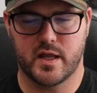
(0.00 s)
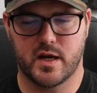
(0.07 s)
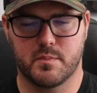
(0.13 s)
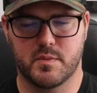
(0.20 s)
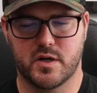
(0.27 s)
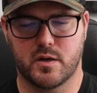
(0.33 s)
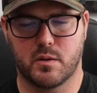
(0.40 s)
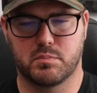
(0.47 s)
and
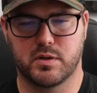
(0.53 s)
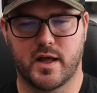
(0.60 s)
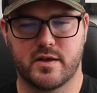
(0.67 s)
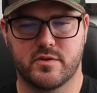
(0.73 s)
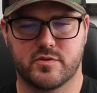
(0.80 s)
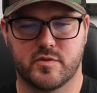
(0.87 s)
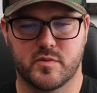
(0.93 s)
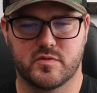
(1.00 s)
I'm gonna
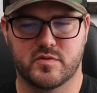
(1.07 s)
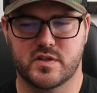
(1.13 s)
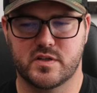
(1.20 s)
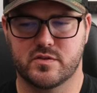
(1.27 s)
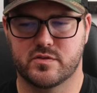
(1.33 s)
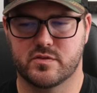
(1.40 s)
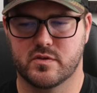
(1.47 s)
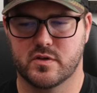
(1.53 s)
apply some of
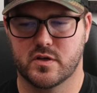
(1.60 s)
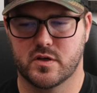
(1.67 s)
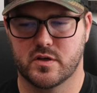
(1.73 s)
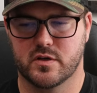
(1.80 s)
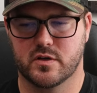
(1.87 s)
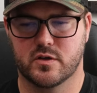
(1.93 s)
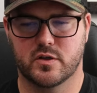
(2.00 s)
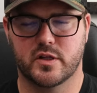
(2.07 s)
these
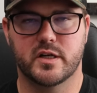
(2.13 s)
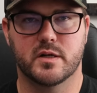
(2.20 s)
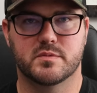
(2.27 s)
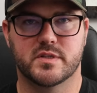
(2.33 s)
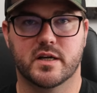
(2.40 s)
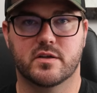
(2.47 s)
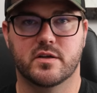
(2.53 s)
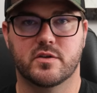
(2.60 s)
cleanup
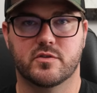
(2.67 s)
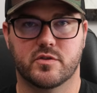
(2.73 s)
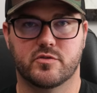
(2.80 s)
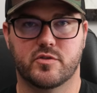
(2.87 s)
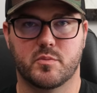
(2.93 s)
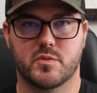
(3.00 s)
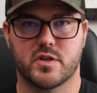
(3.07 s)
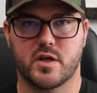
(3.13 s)
techniques to
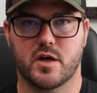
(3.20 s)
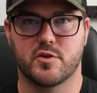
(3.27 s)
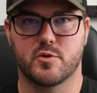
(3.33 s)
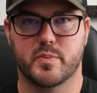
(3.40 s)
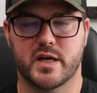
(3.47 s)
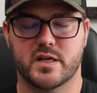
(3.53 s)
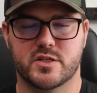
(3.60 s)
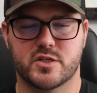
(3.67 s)
some of the
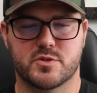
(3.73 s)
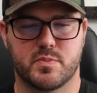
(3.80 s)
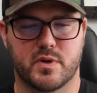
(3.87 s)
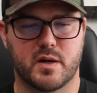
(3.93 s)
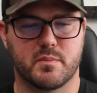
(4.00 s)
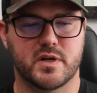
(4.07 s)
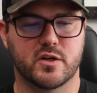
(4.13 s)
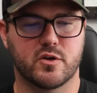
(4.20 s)
other pages,
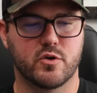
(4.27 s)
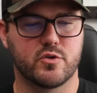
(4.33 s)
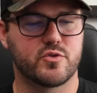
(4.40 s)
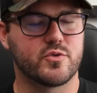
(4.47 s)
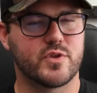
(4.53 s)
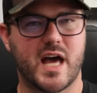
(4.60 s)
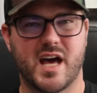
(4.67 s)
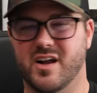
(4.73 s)
but I'm gonna go
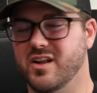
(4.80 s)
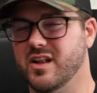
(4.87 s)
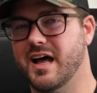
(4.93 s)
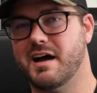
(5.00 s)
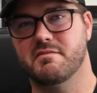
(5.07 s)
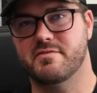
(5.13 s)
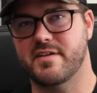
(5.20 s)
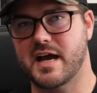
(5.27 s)
through that a
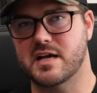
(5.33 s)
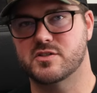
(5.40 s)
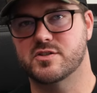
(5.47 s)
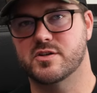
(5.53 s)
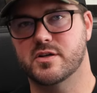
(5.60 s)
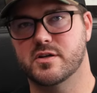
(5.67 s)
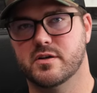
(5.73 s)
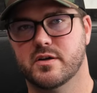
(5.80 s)
lot
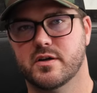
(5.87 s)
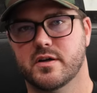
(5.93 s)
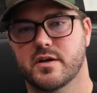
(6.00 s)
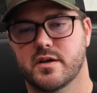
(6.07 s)
faster.